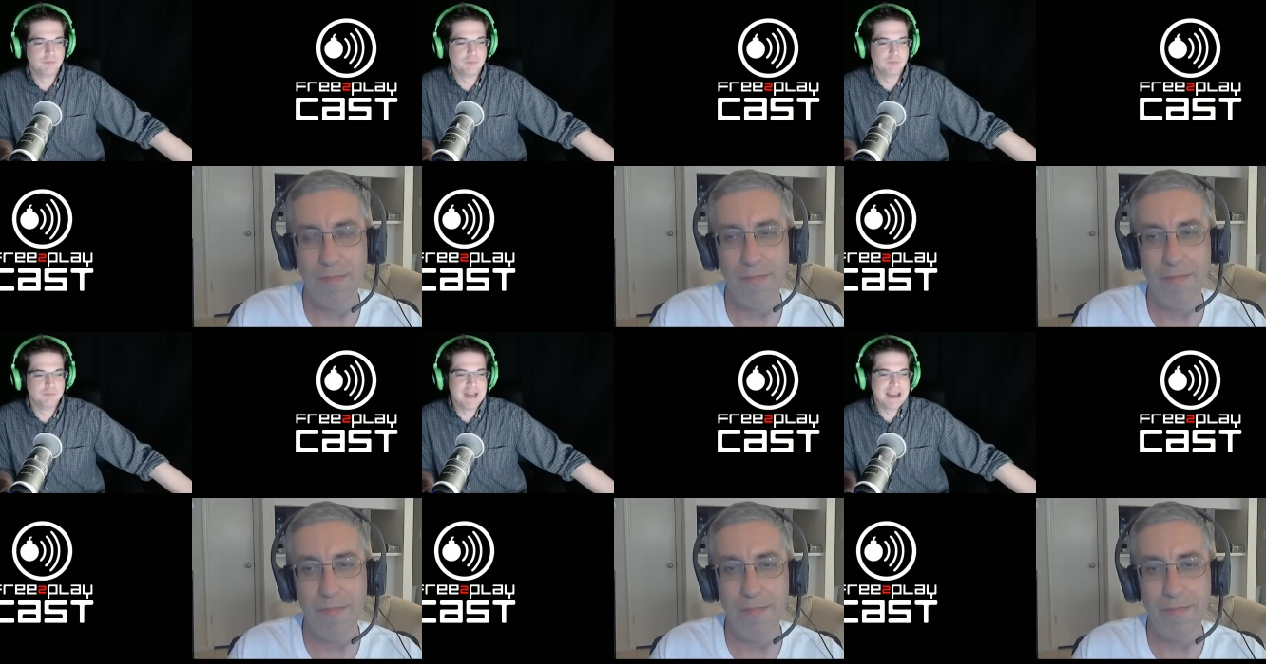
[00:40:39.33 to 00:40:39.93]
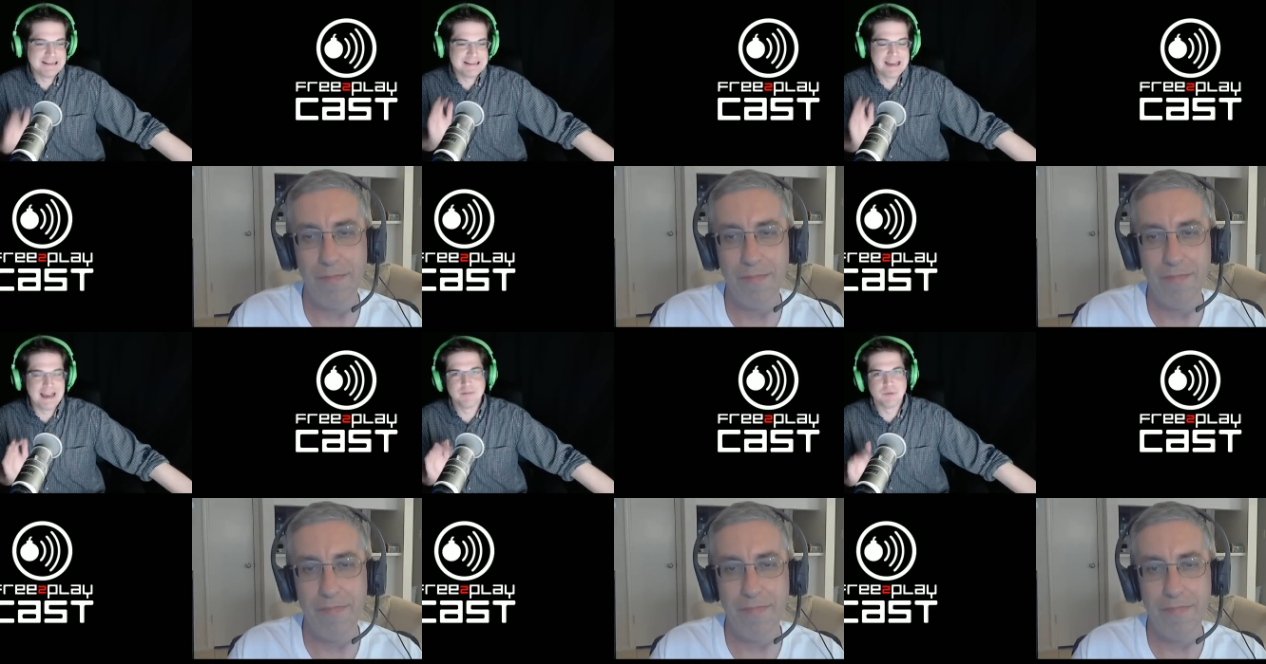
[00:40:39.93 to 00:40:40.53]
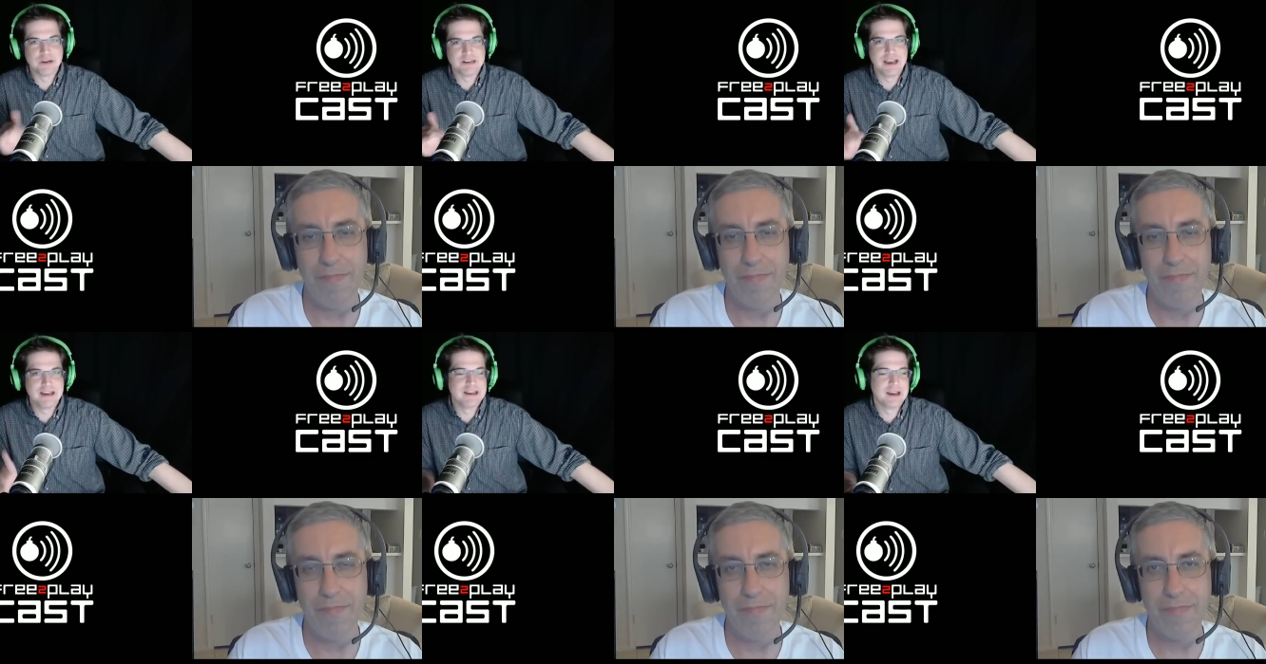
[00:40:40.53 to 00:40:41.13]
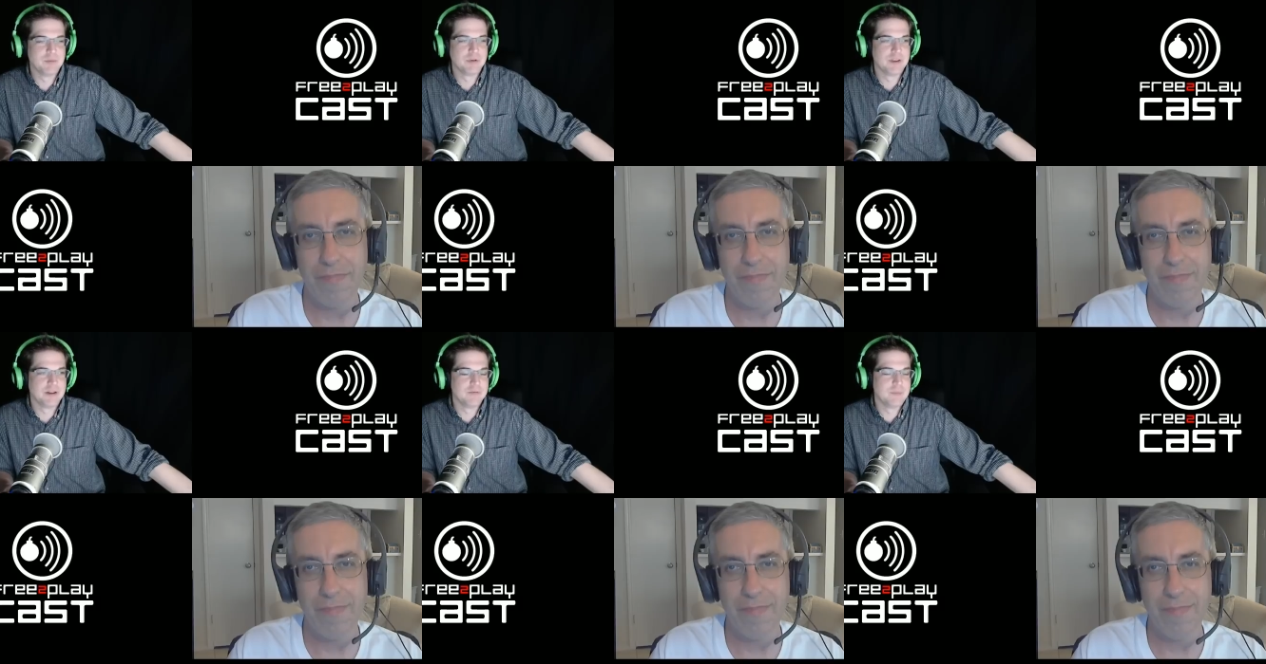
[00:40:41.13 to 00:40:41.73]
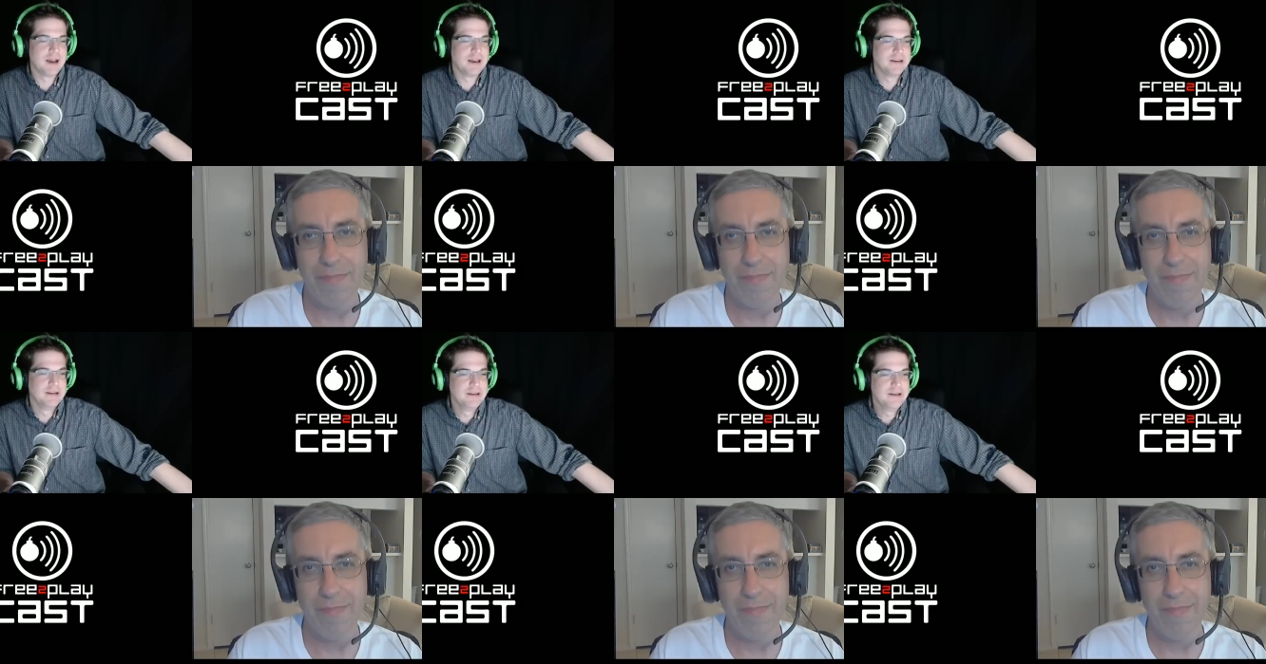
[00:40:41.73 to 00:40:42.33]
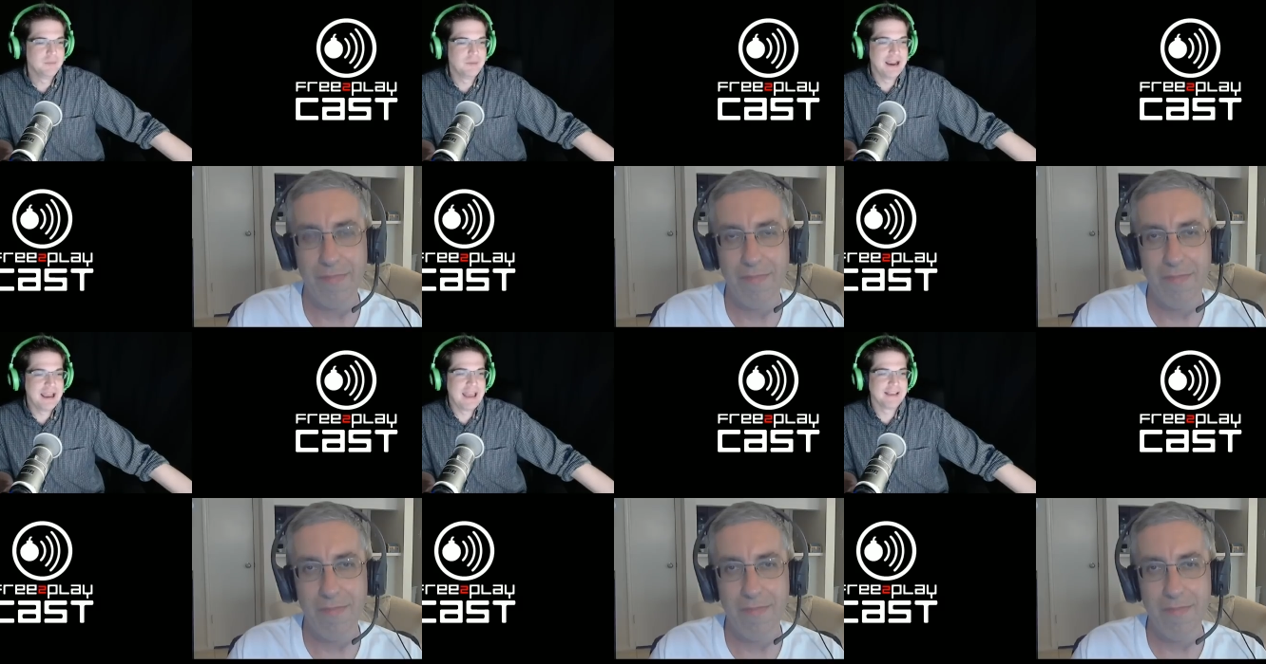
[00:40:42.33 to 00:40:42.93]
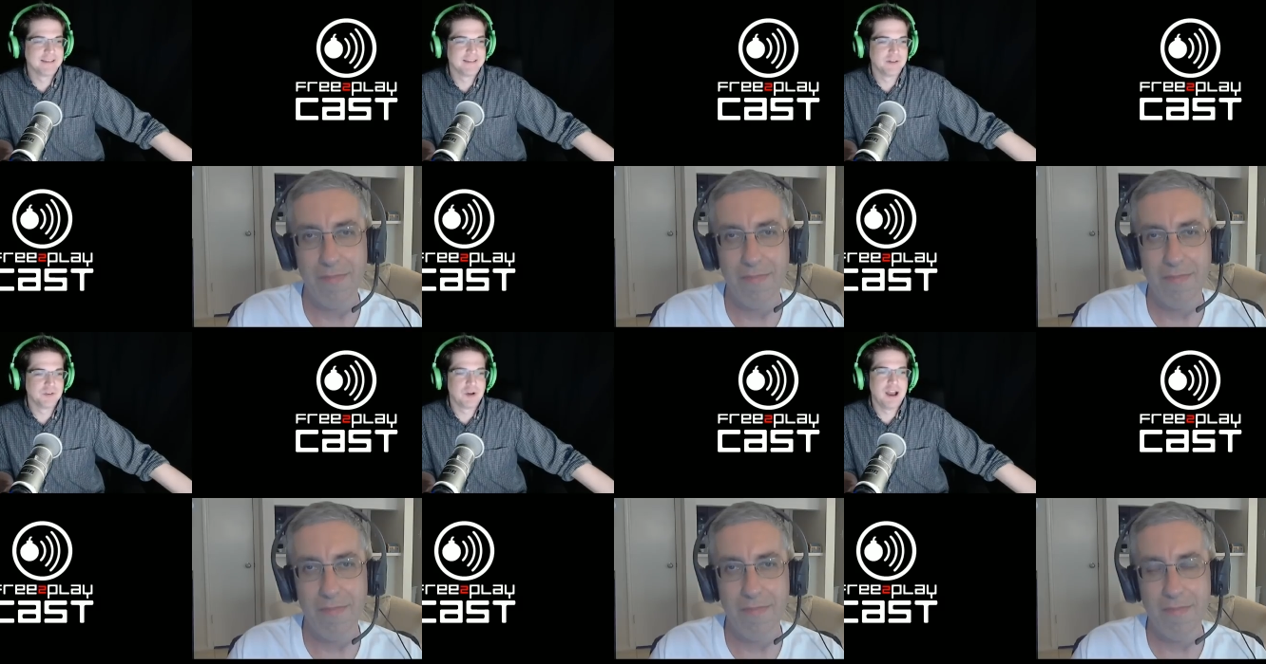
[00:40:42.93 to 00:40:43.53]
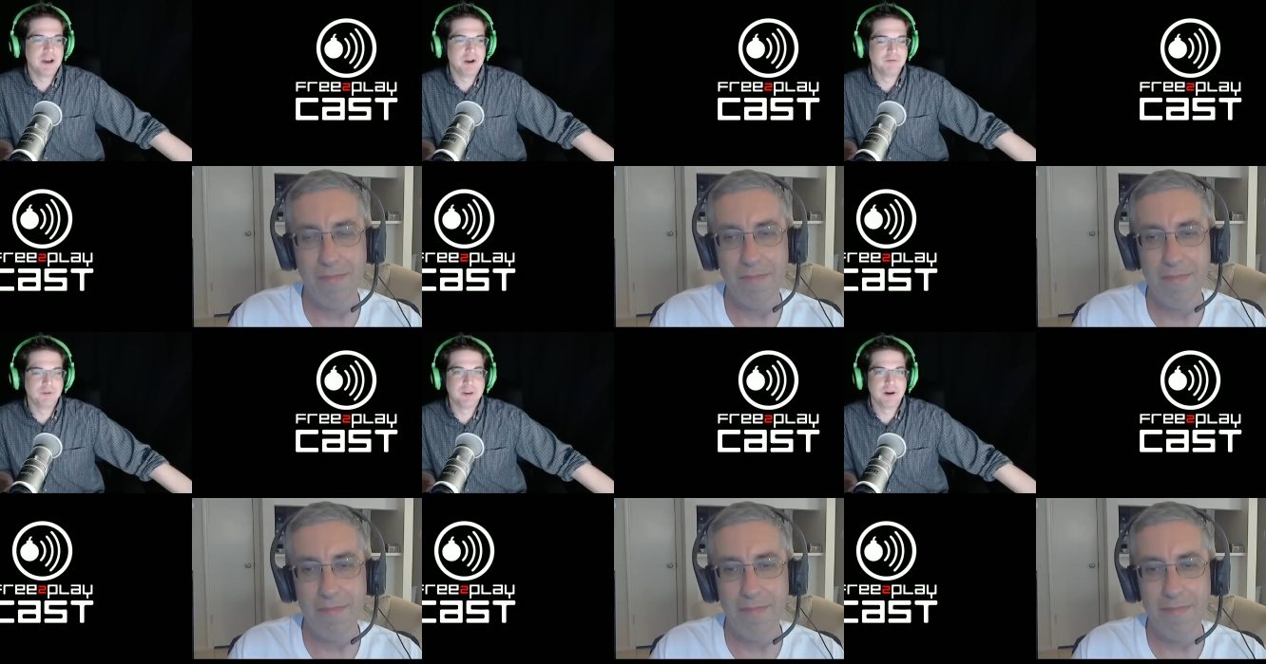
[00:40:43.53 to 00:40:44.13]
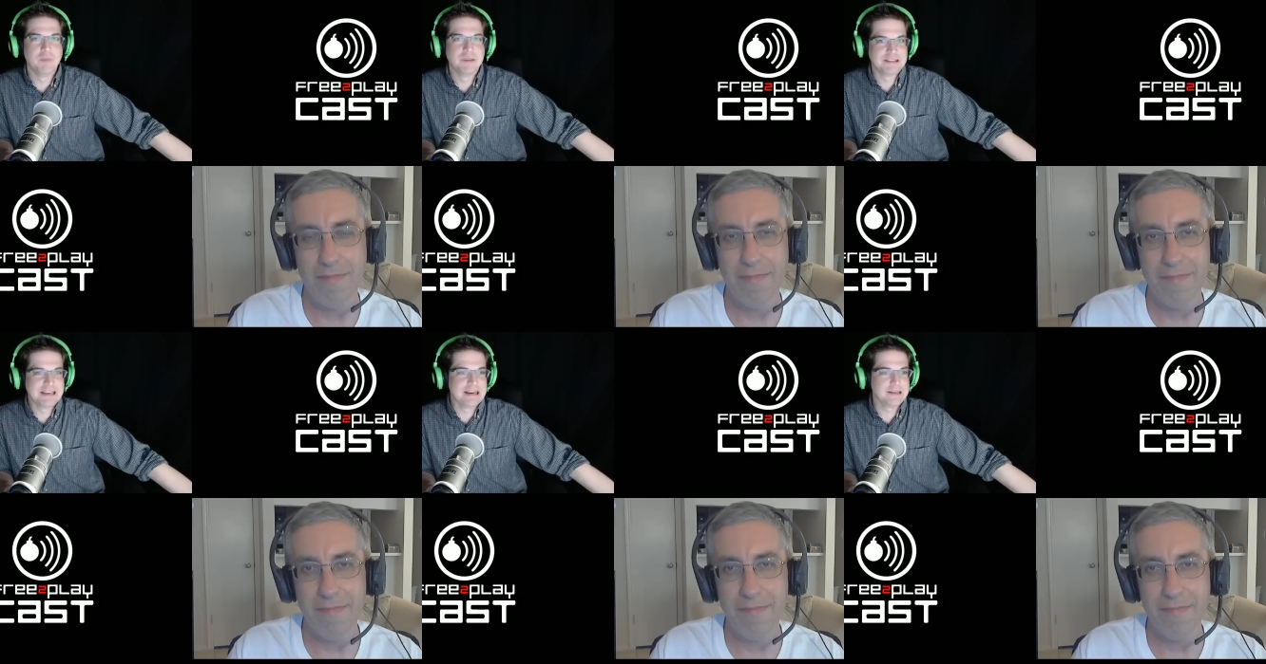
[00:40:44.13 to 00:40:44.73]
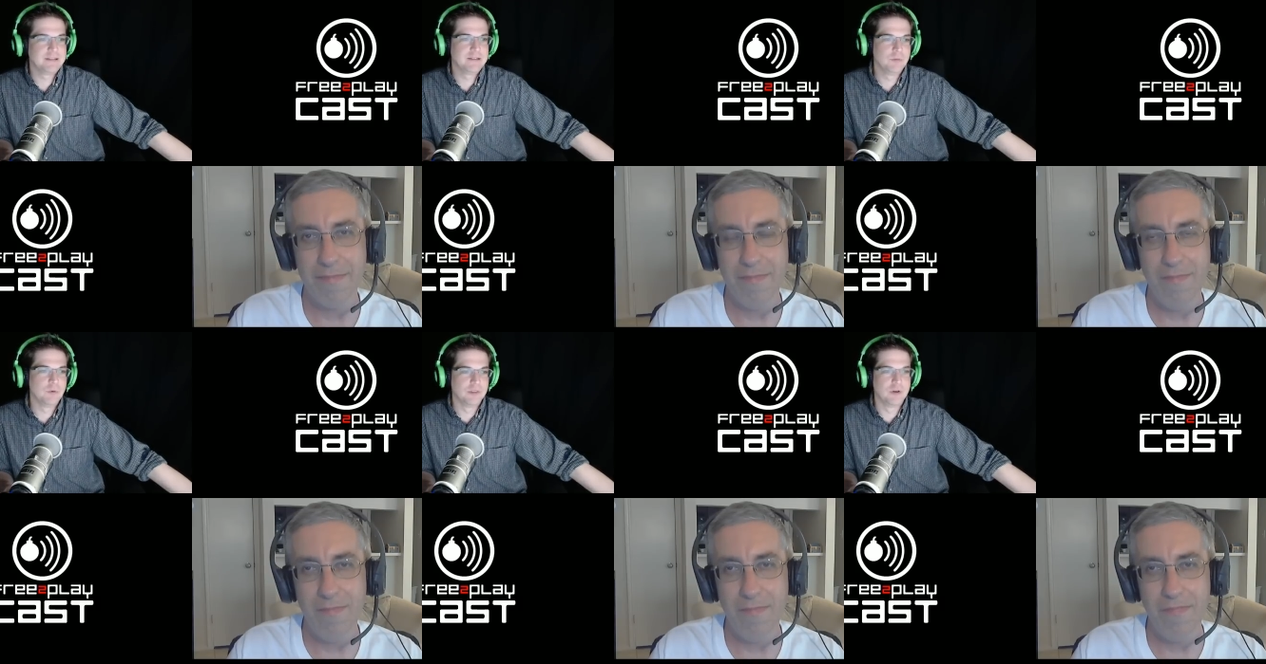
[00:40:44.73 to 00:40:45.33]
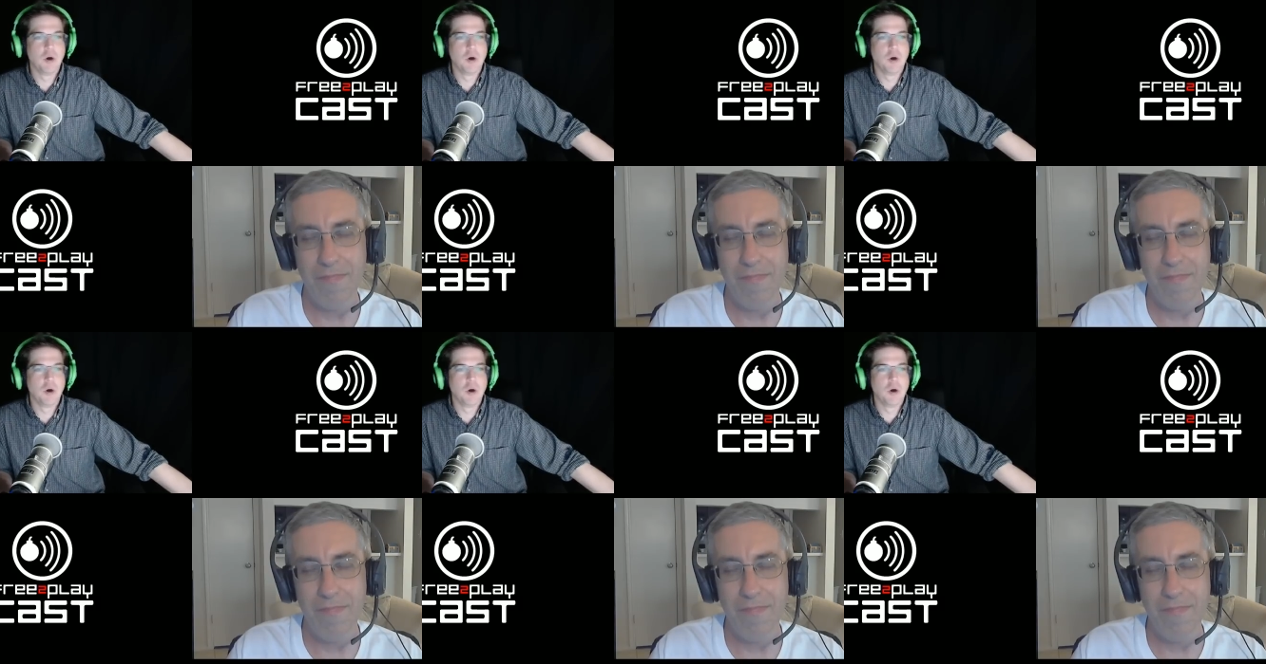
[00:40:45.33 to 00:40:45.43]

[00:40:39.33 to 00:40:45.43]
Speaker 1: ninety-nine point nine nine percent of my my angst is at Trion for their mistakes with,